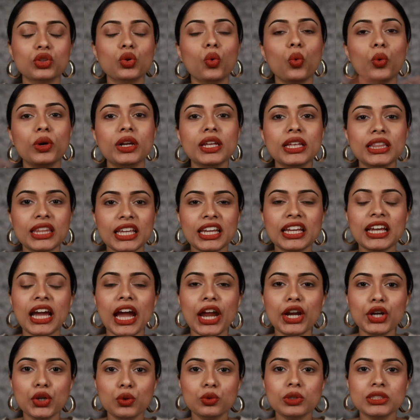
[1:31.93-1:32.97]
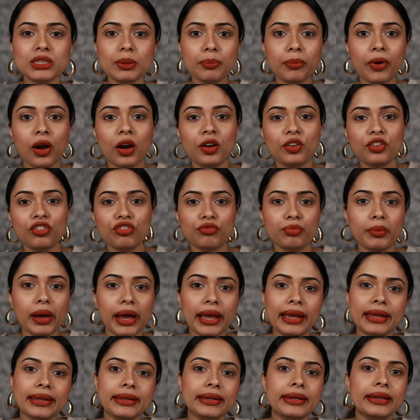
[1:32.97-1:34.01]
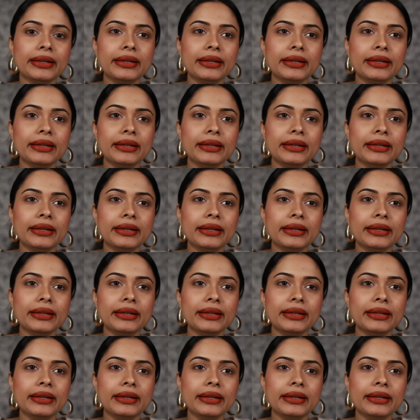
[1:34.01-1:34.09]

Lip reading: the only thing I do as a part of my,